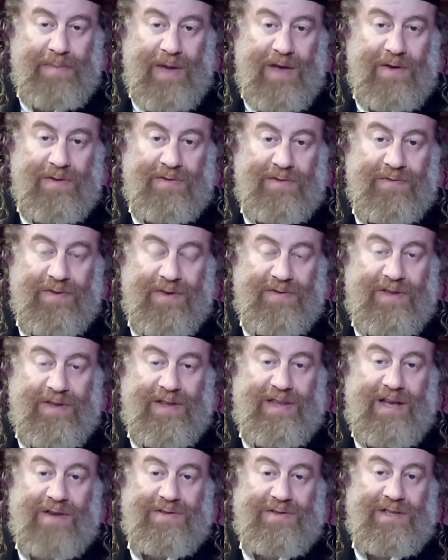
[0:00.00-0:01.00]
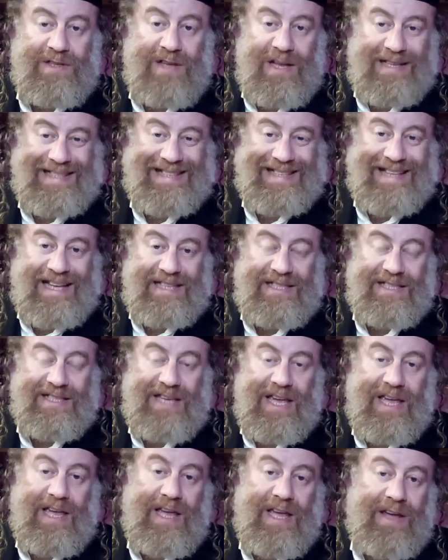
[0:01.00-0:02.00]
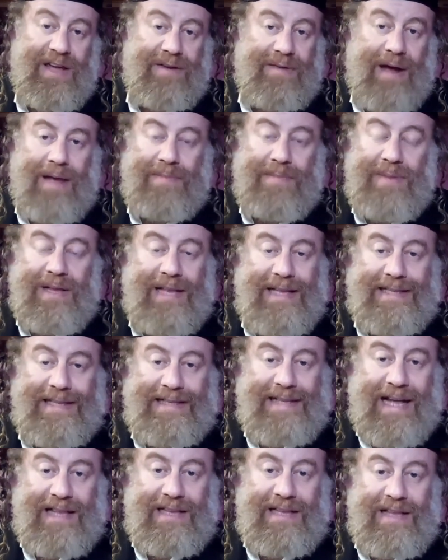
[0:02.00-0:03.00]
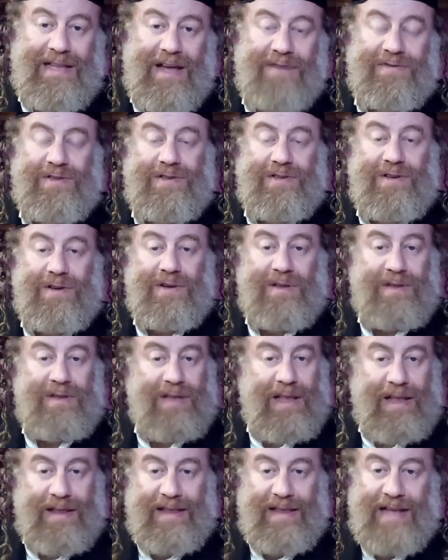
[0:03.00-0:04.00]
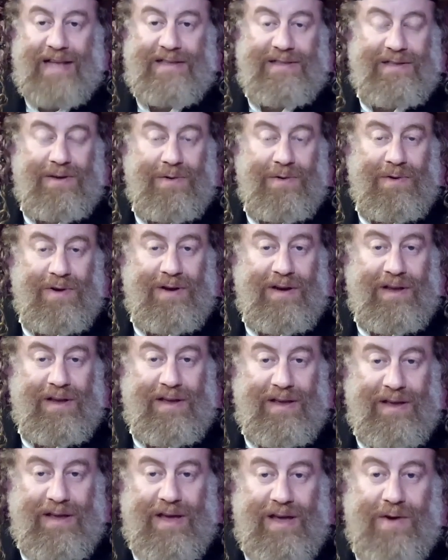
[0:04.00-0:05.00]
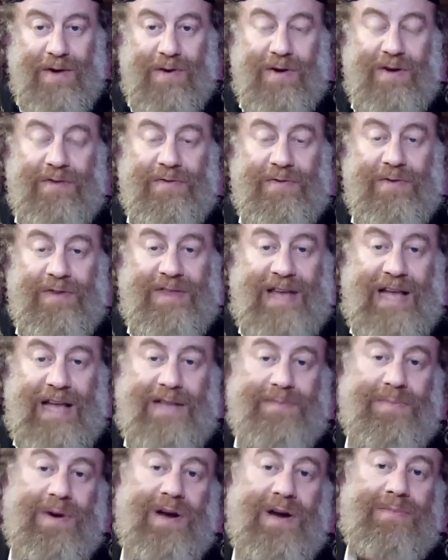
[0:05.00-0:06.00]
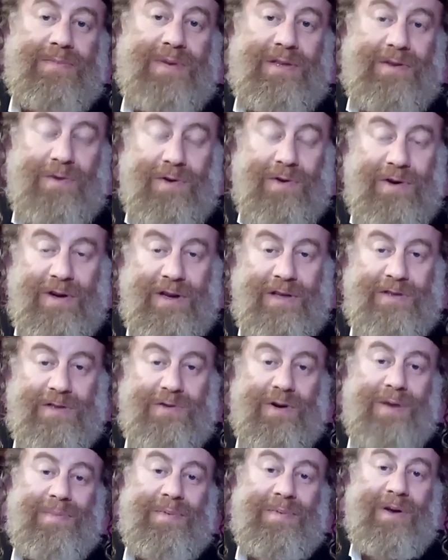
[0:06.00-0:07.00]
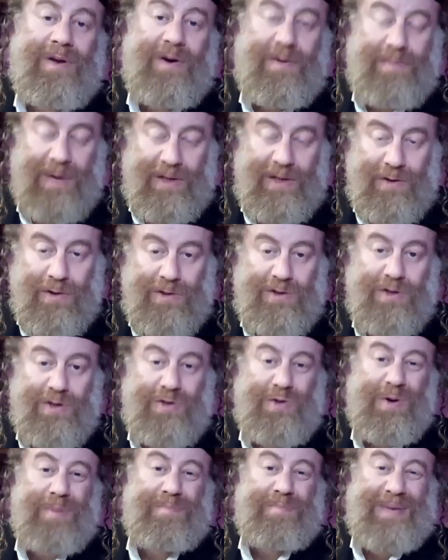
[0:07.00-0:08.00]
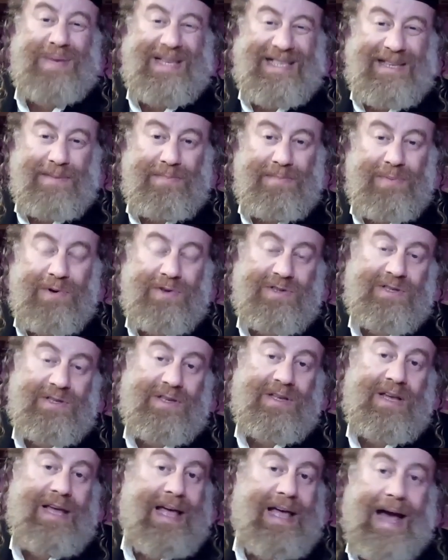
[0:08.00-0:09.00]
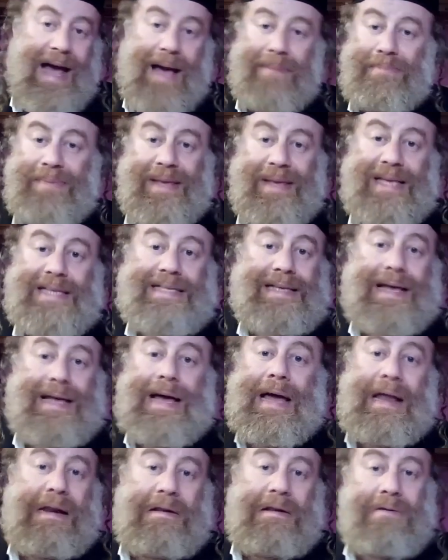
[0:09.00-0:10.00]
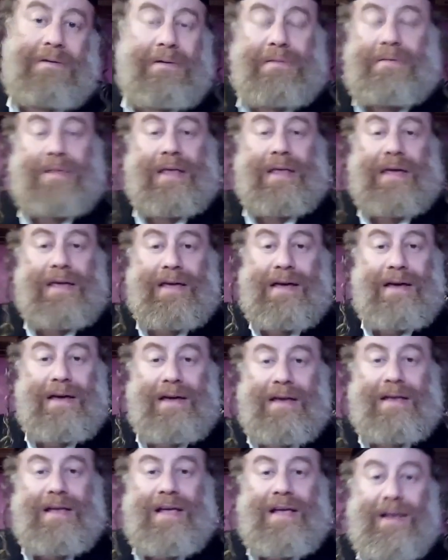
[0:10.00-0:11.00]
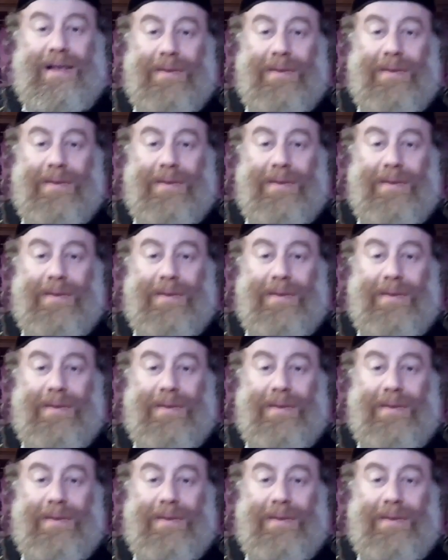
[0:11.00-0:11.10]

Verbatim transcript: pay you $15,000, let's say, right? But it's not enough. So that's only, only for that part, but only to, uh, but also to appease the person. Appease, I don't know, like uh,